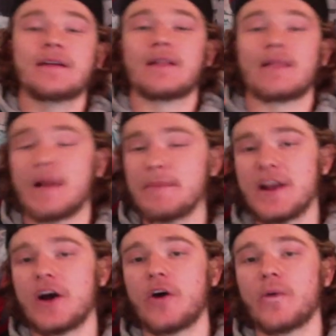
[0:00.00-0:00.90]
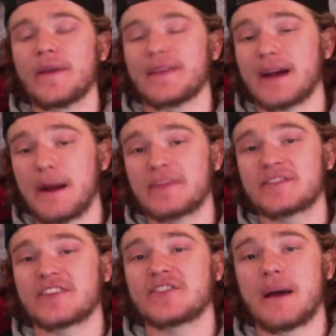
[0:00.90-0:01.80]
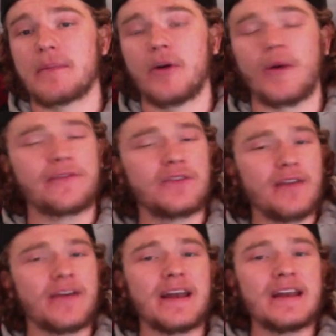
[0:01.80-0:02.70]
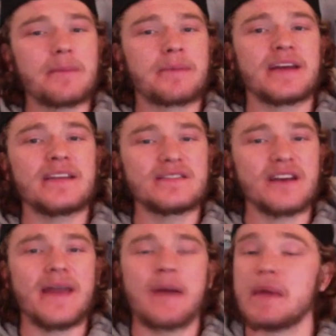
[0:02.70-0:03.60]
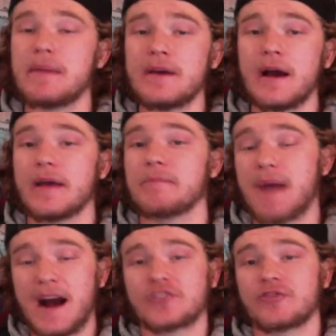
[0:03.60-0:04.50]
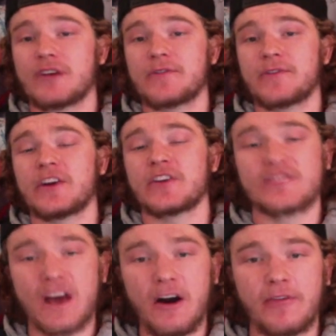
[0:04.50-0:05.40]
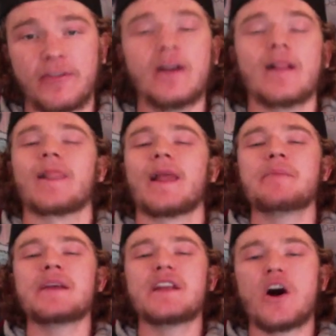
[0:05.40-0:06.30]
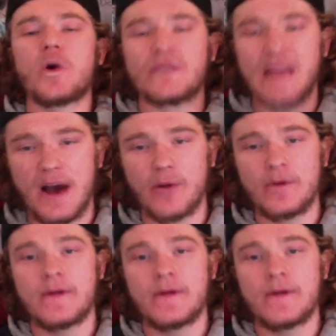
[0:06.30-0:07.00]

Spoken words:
Let me know in the comment section down below. And if you have any opinions on that, maybe a mock trade for yourself, let me know down